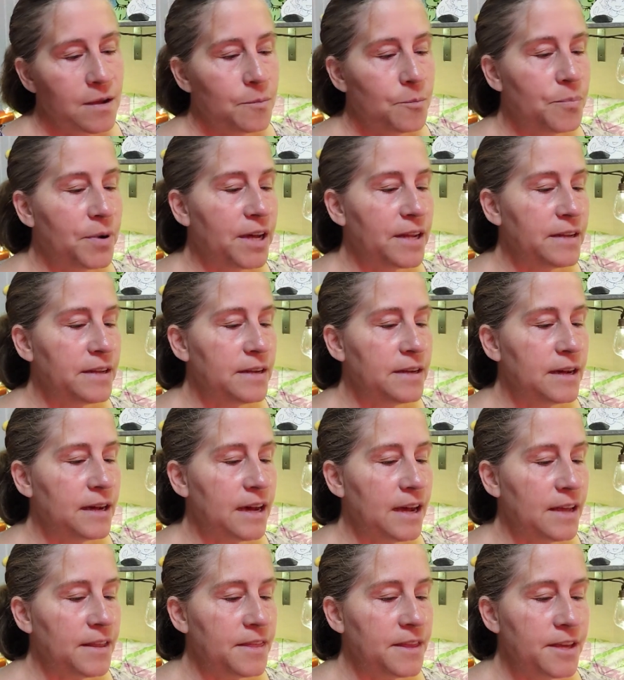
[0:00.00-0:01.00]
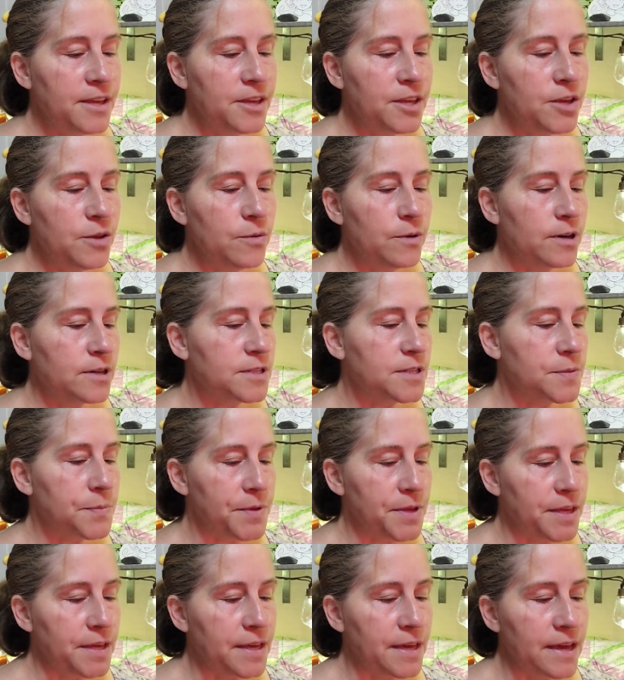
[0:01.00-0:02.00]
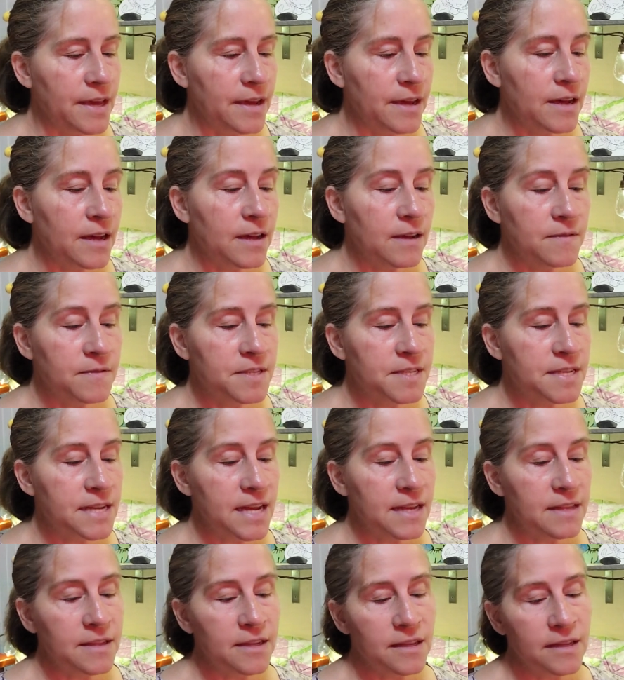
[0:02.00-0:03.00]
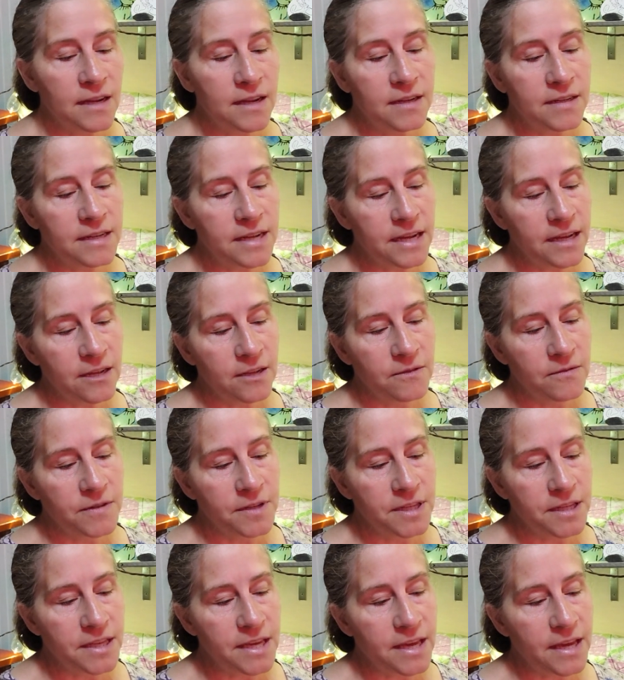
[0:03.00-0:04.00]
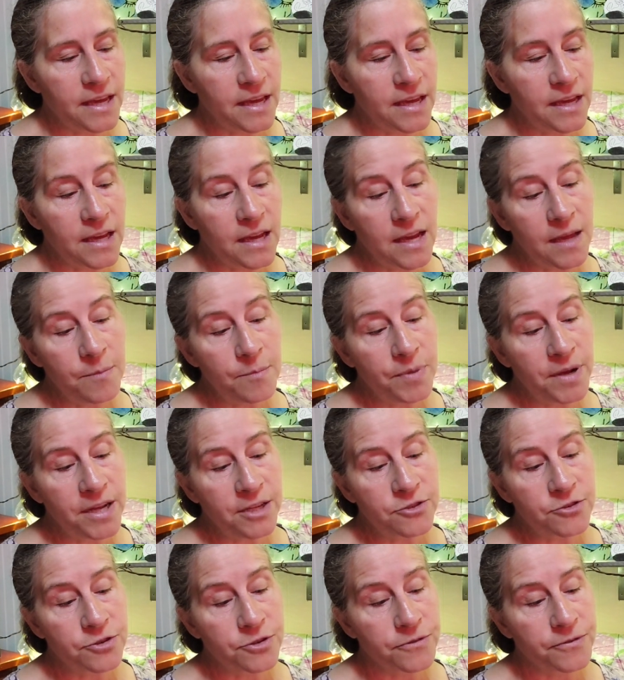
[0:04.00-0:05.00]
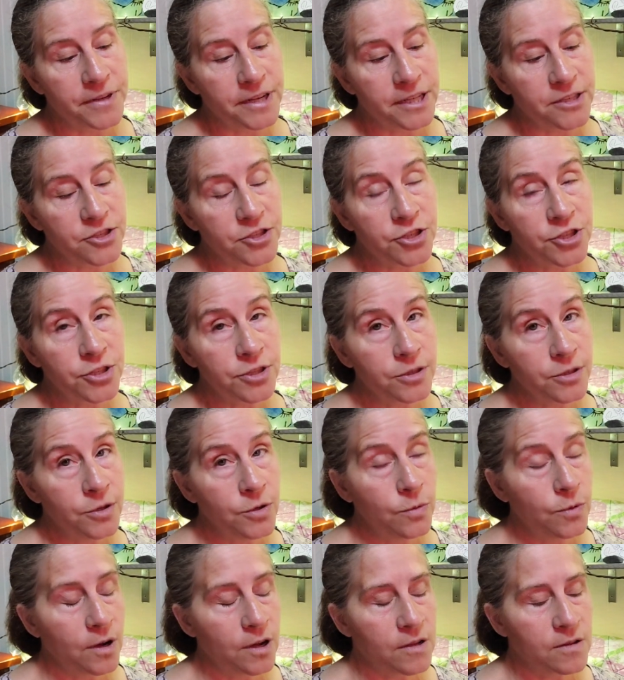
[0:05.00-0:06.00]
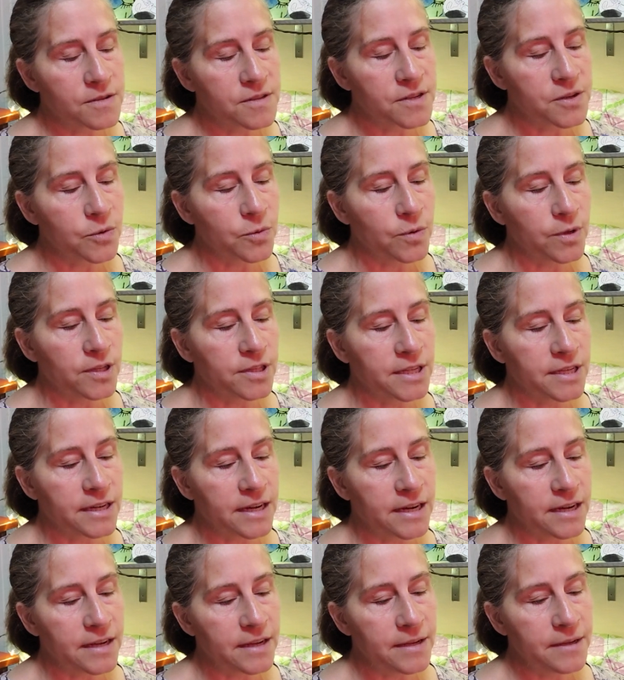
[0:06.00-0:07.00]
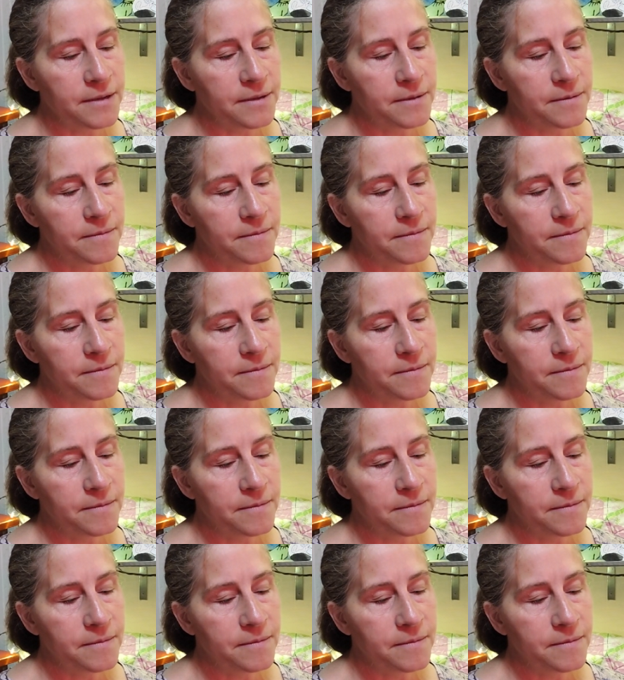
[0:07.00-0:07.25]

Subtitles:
But I think you are speaking of Sandalon Elven King and Petrovich, who also will die.